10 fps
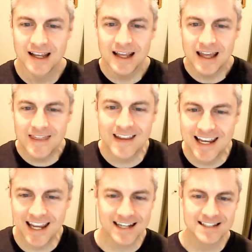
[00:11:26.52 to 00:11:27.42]
In the
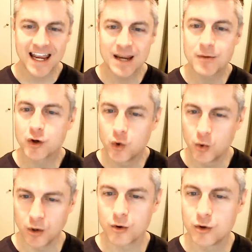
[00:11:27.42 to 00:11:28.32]
kids game,
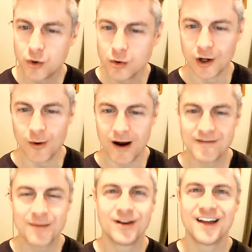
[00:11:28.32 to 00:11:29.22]
Gulo Gulo, I've
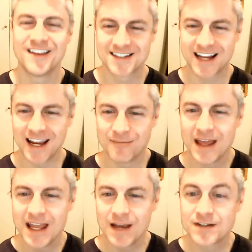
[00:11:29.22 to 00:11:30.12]
not played this game.
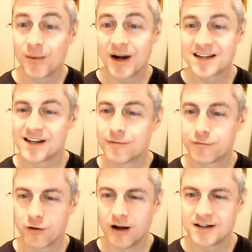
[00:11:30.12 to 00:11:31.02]
If someone is in
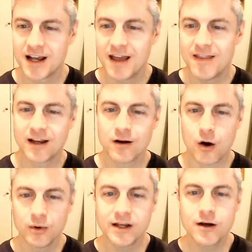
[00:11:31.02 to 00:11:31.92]
front, they can
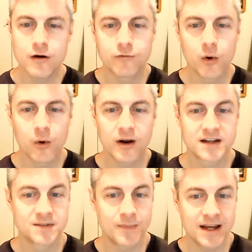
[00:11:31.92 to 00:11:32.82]
only go forward a
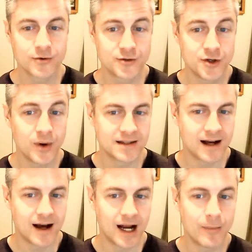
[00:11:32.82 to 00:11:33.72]
space or two at a
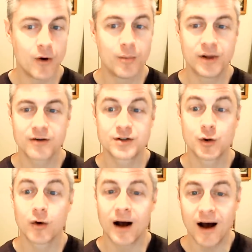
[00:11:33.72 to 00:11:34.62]
time, while players who
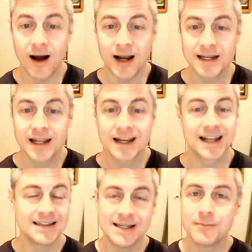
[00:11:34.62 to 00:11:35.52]
are behind
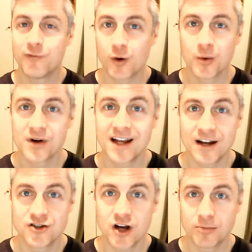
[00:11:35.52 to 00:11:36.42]
can leap forward to
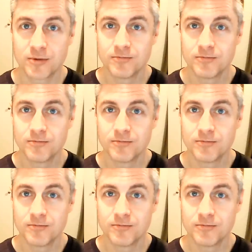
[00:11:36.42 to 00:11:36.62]
catch up.